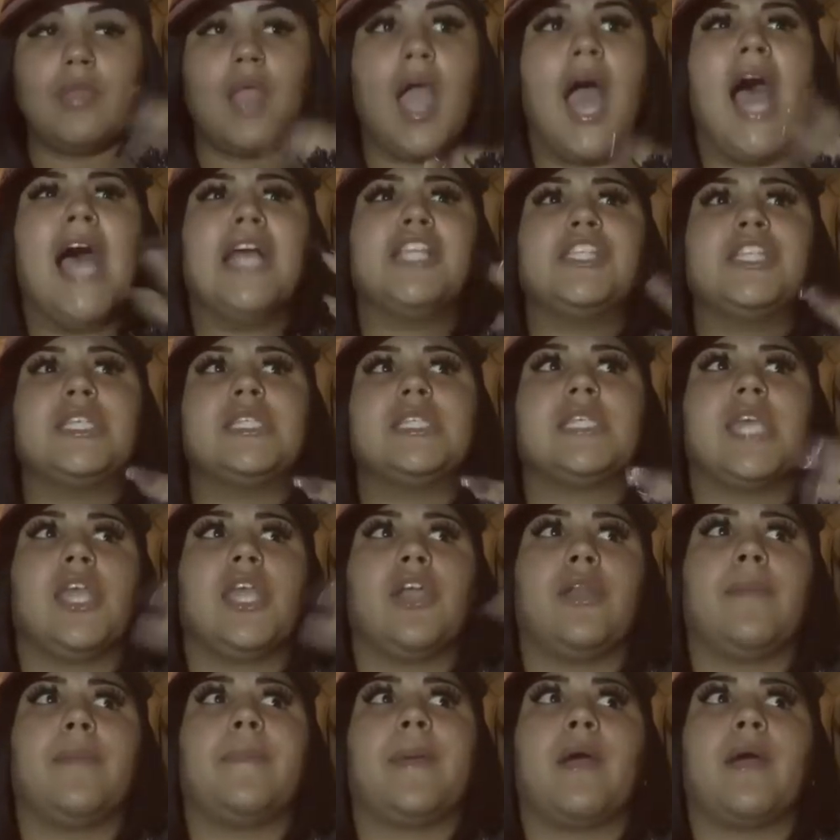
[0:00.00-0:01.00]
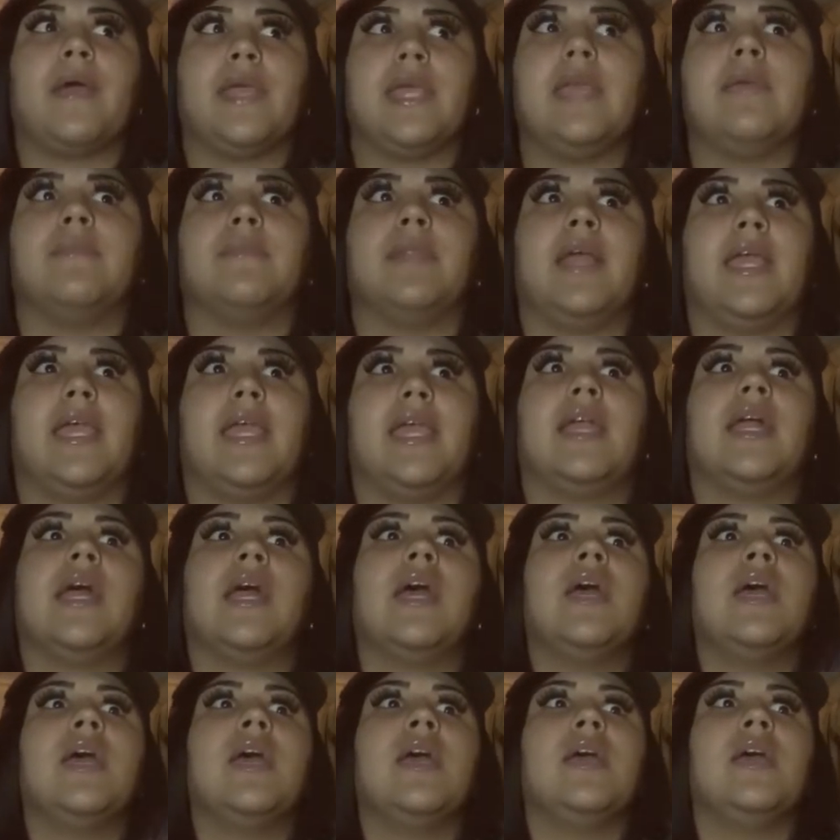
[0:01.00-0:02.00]
I just cared about him. Like
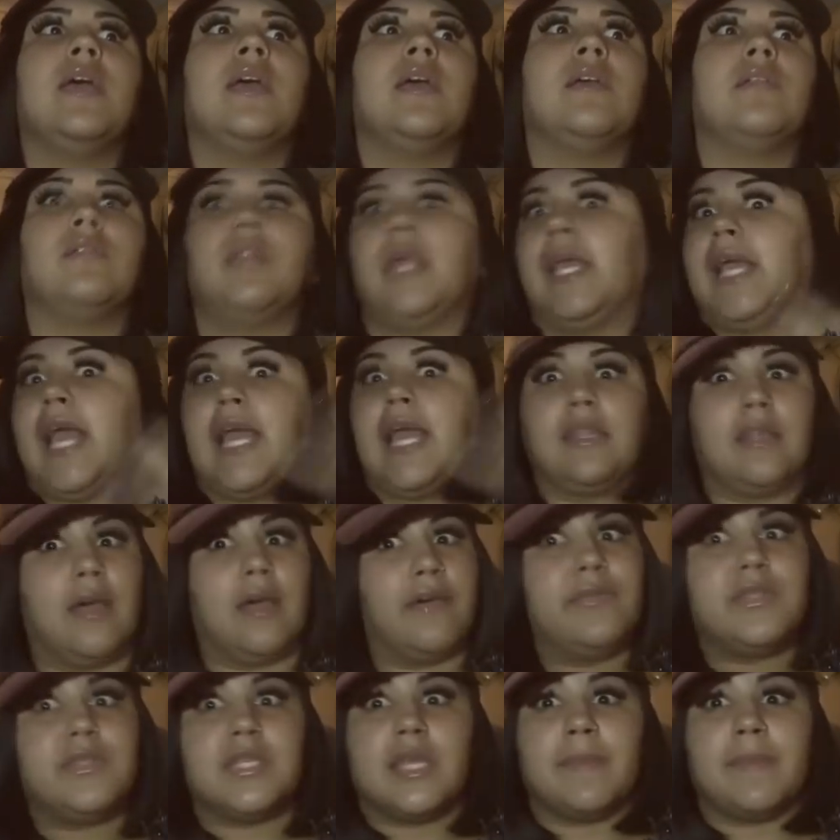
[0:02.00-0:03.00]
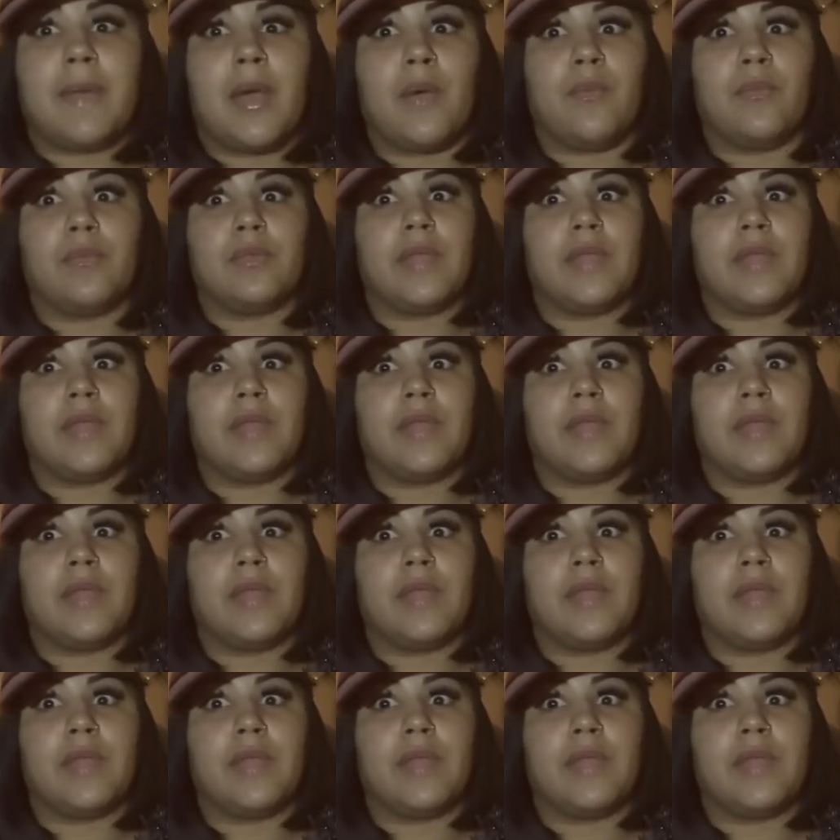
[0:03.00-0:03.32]
I loved him. I